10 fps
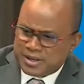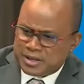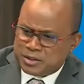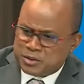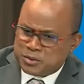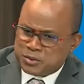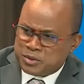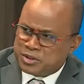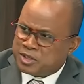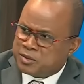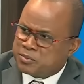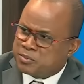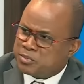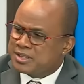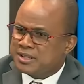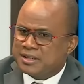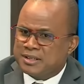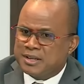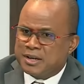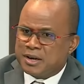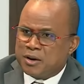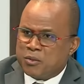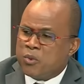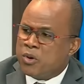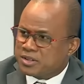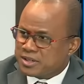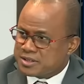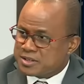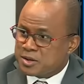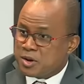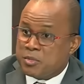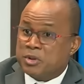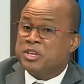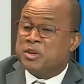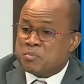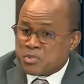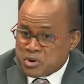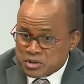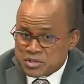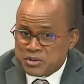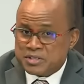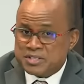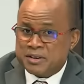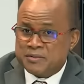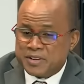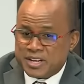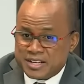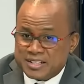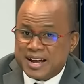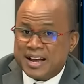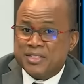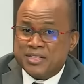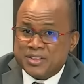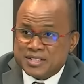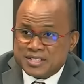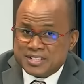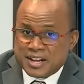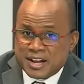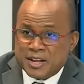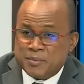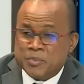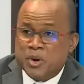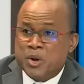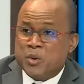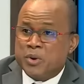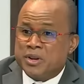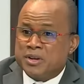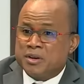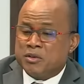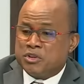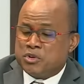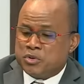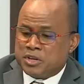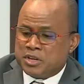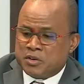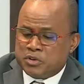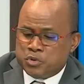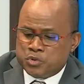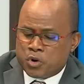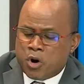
into the political waters, but immerse herself in it at this time when you